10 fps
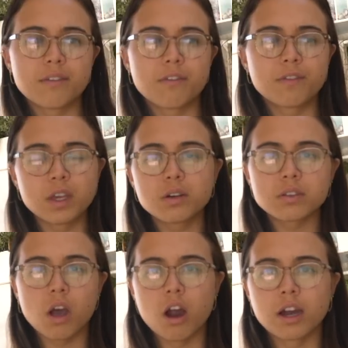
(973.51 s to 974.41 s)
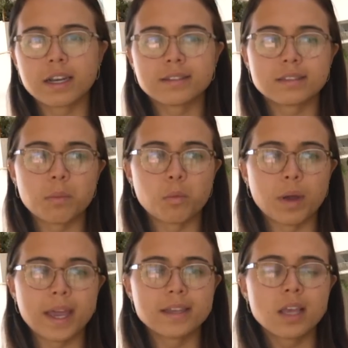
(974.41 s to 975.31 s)
It feels hard in some
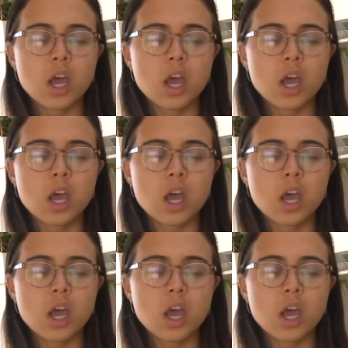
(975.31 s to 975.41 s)
ways,